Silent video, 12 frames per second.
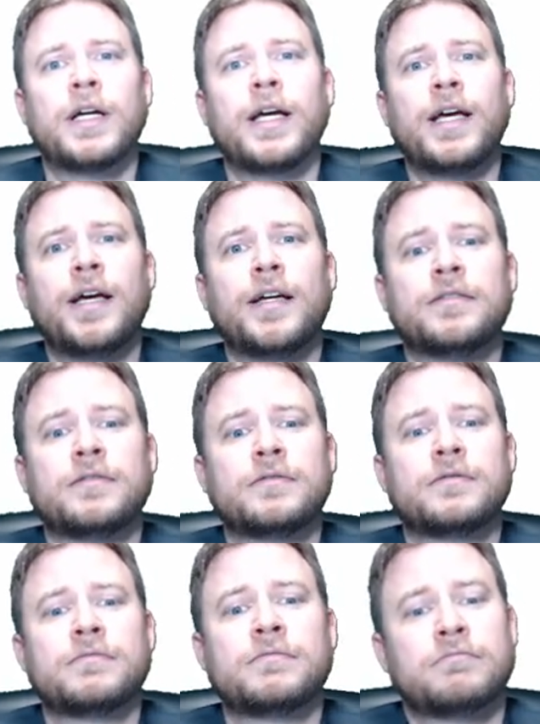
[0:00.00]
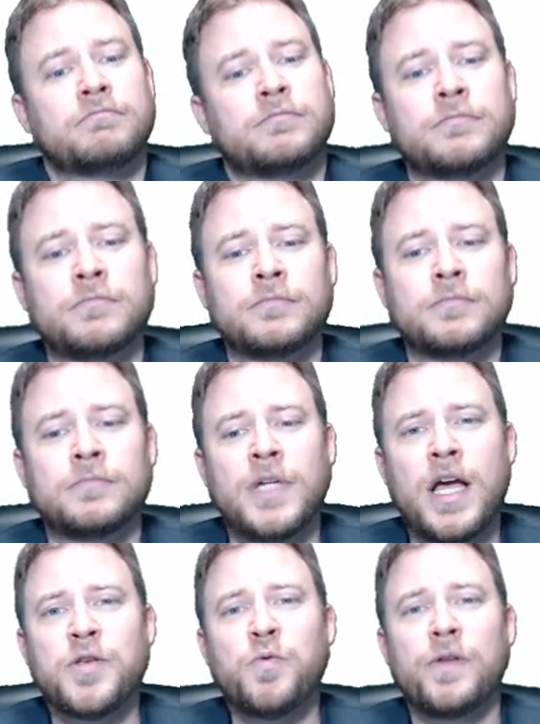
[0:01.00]
and
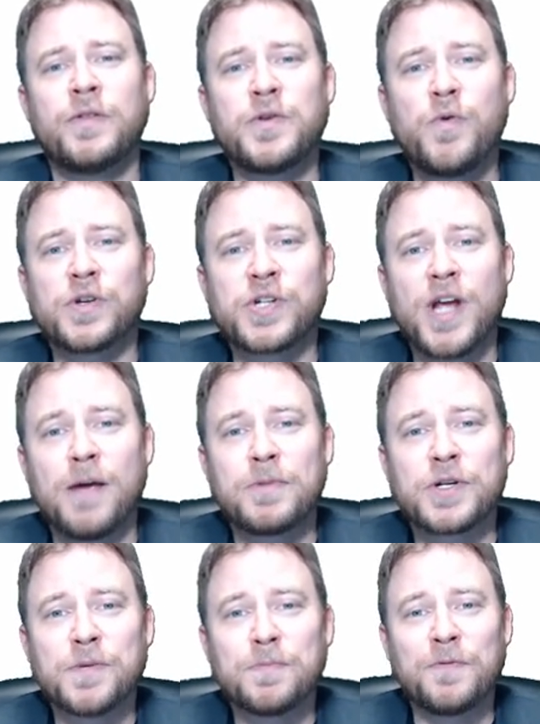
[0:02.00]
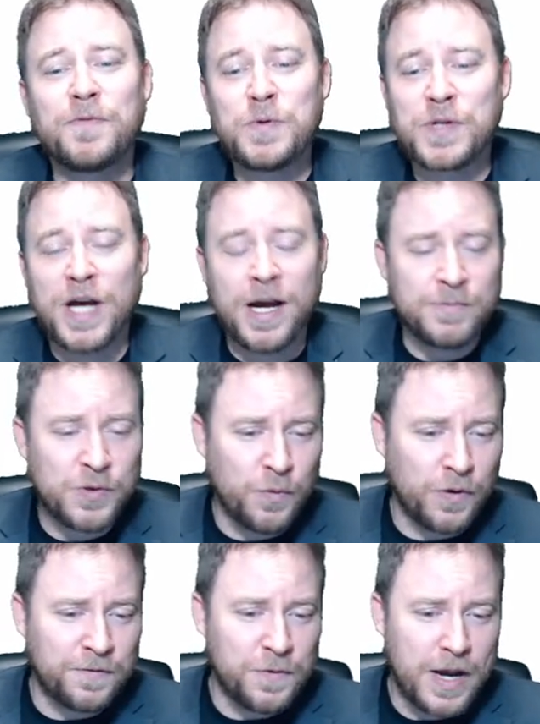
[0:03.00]
yeah, you win the U.S. Championship a few times, you
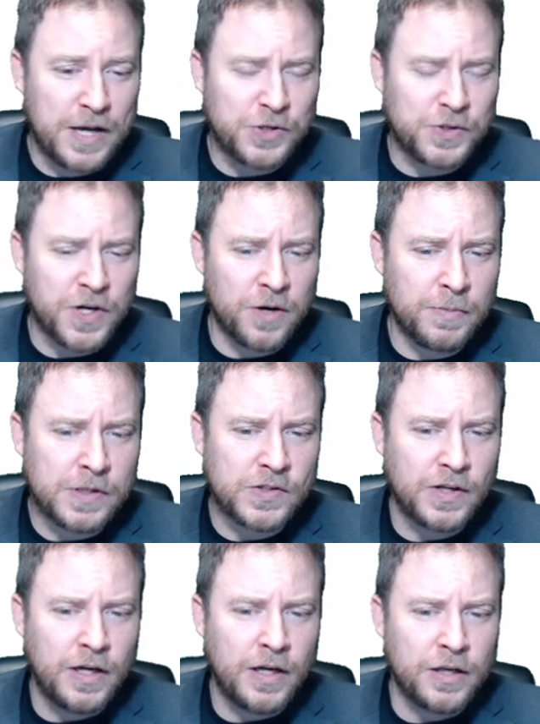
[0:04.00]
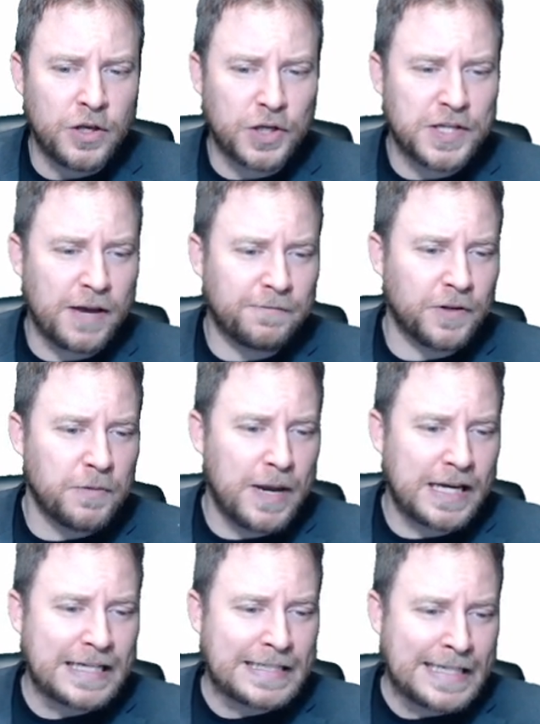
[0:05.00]
win a few major tournaments, you could definitely
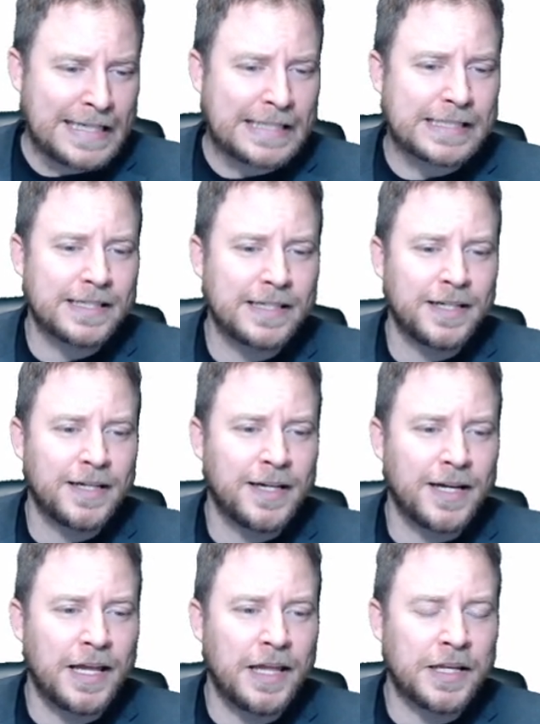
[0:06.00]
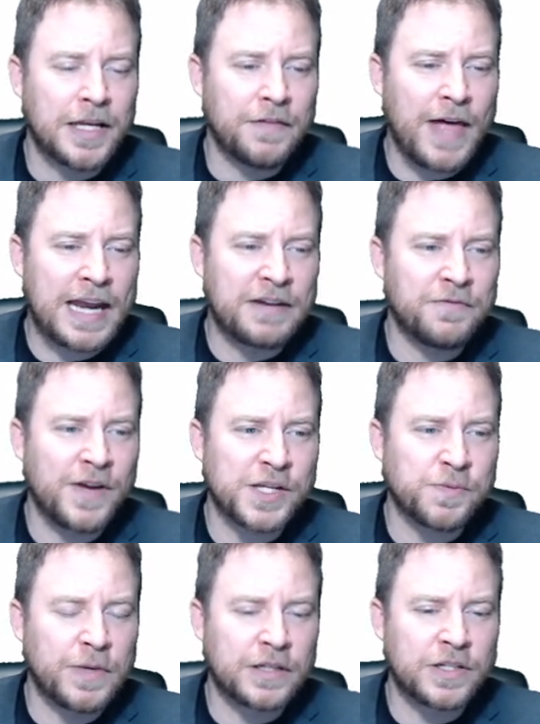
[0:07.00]
make a dent in that
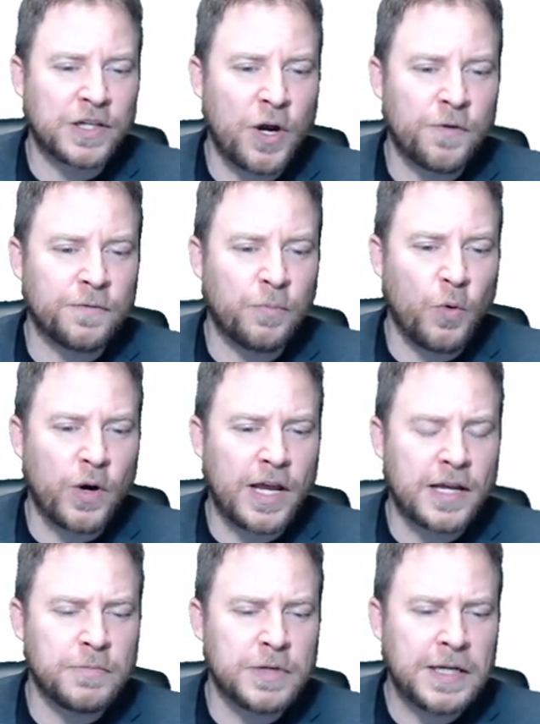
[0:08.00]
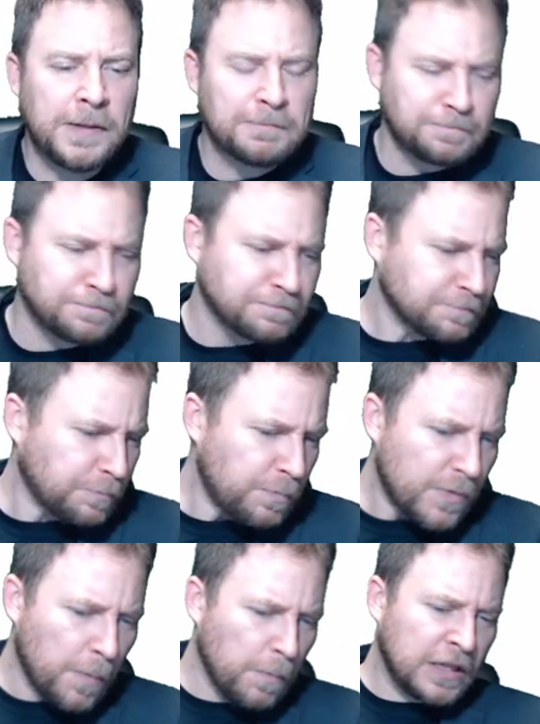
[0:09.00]
investment to go from point A to B.
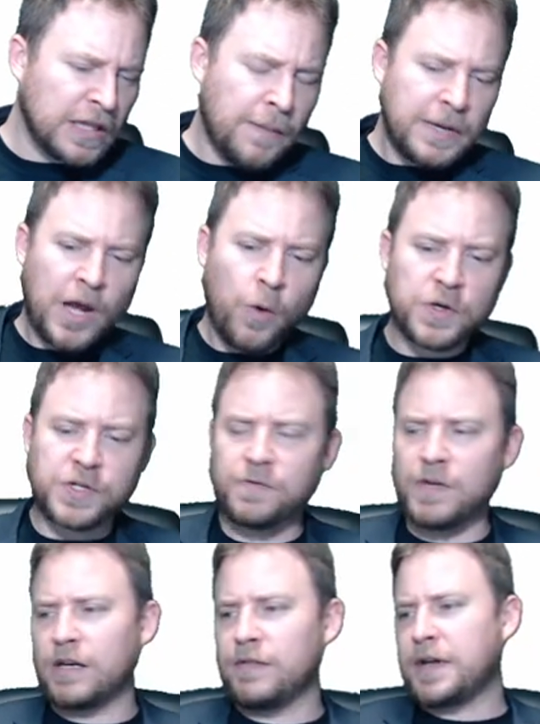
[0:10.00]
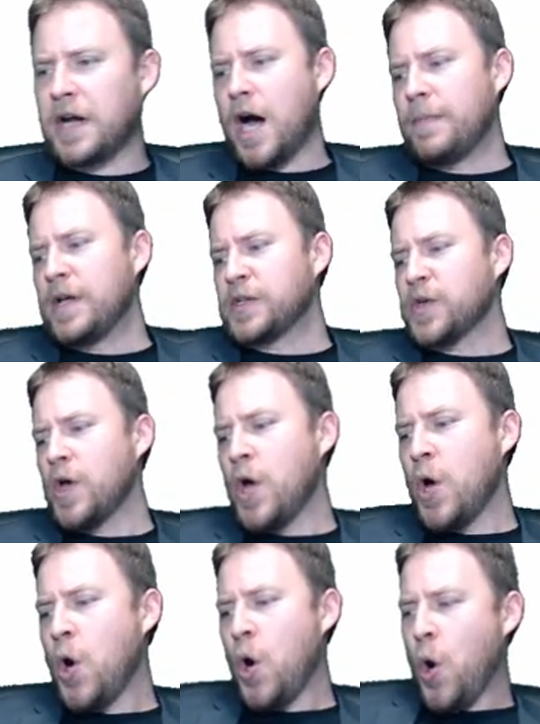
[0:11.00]
But let me know what you think in the comments.
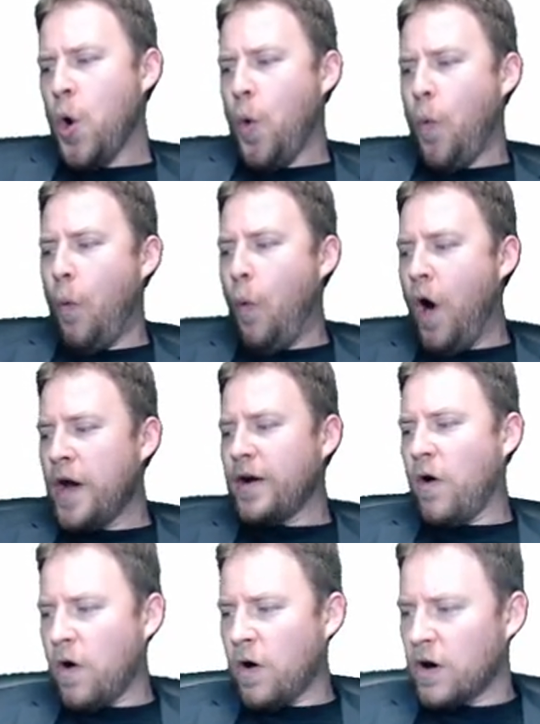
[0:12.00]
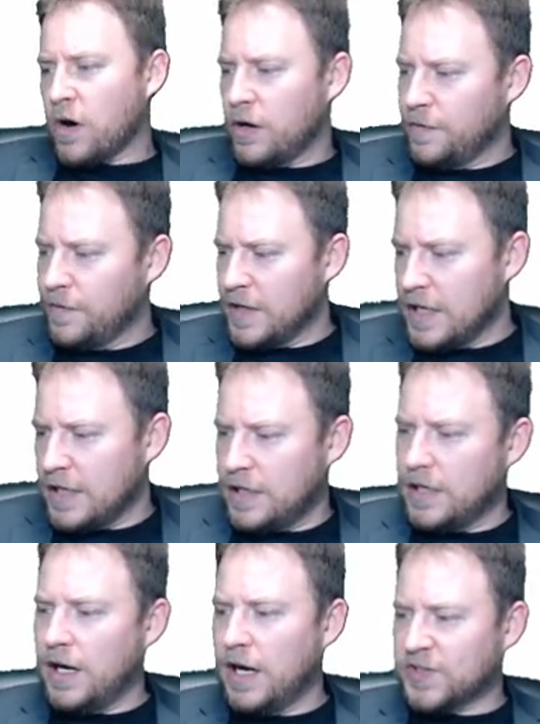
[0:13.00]
What are
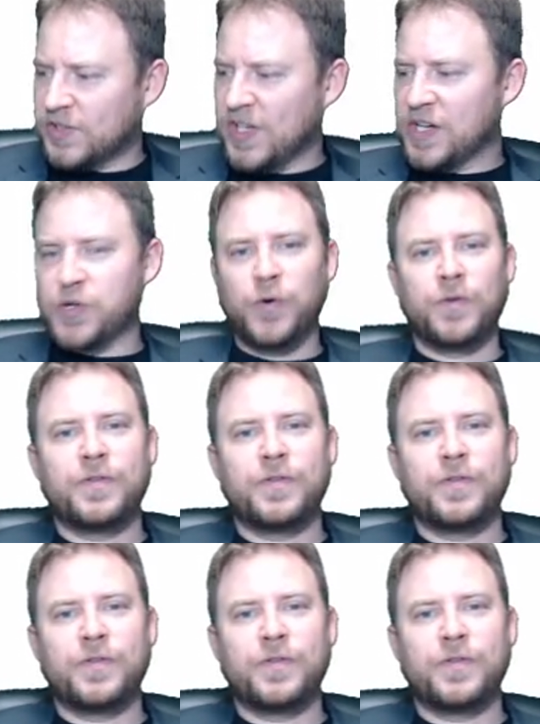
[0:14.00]
the essential